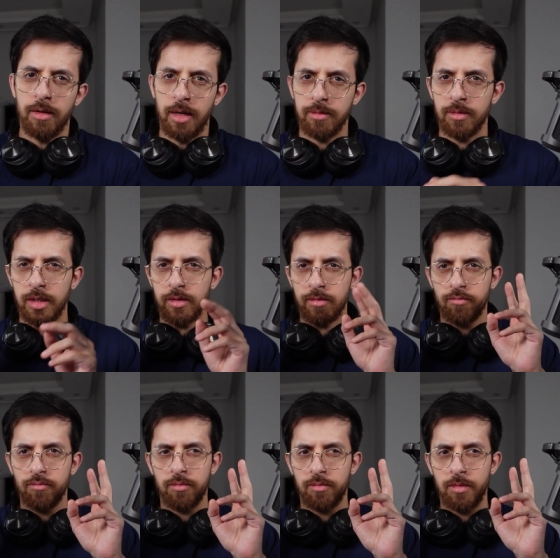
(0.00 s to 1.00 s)
and, and
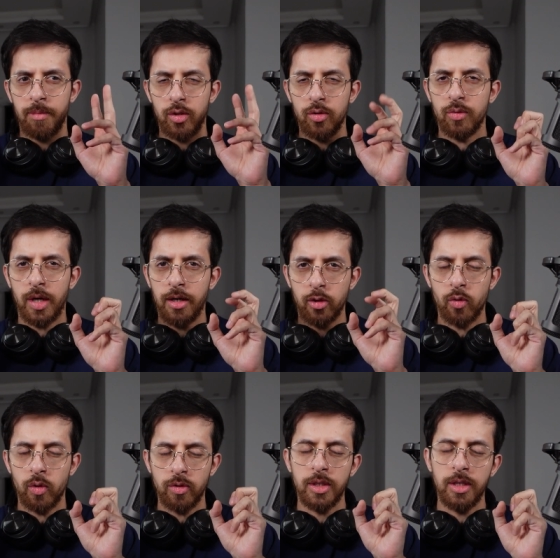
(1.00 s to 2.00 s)
let me do air
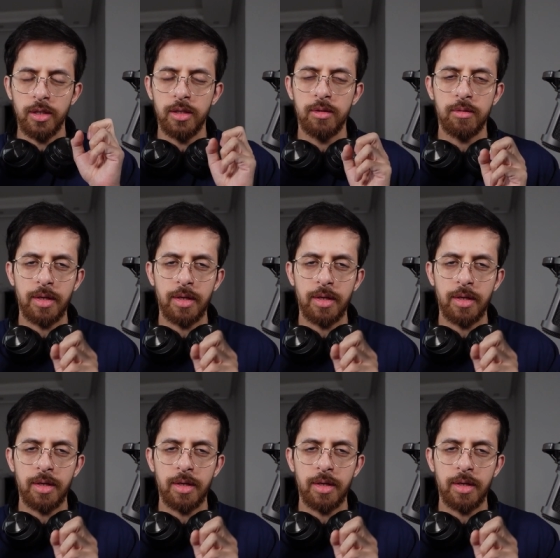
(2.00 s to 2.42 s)
quotes here